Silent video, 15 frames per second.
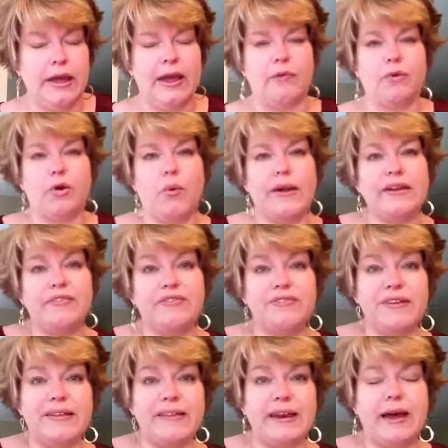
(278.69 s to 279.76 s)
and we're going to
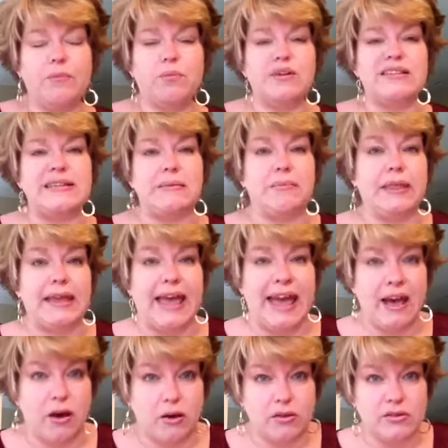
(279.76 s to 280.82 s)
fill it up with something
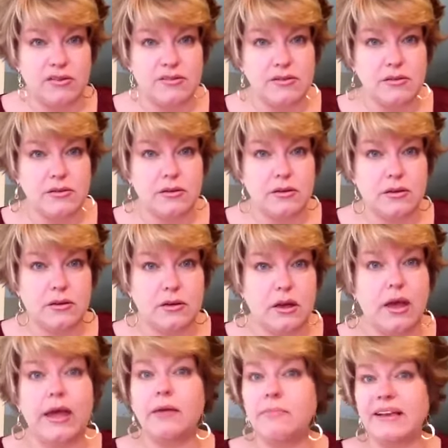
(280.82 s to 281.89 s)
else,
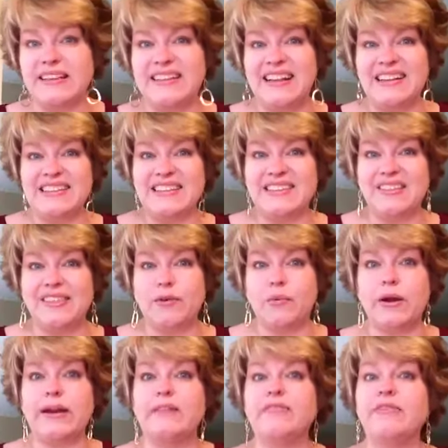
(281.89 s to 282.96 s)
it makes sense that the thing
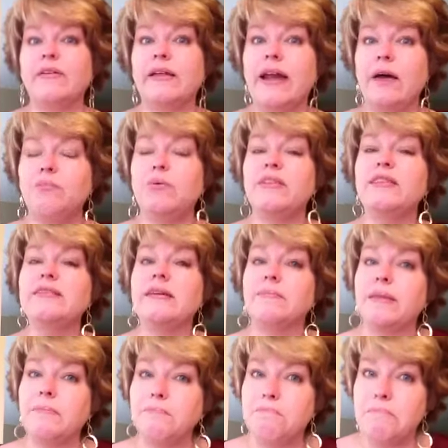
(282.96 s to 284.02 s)
we're going to fill it up with is
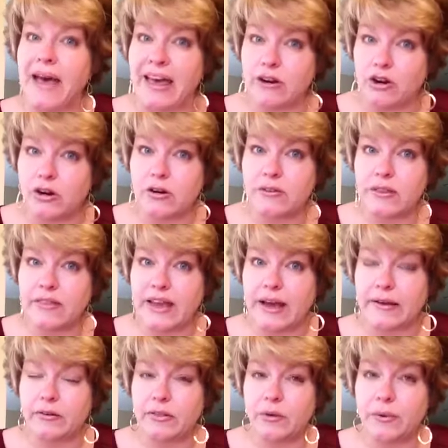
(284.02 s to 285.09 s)
something better than the
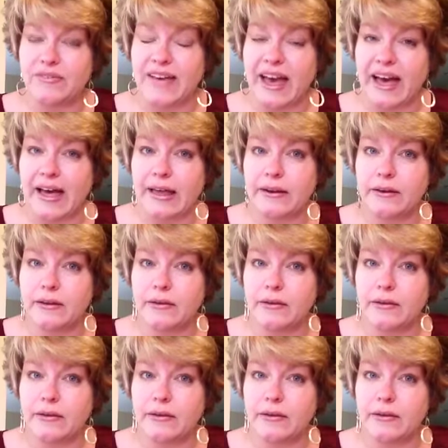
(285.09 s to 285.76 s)
idol that we've had.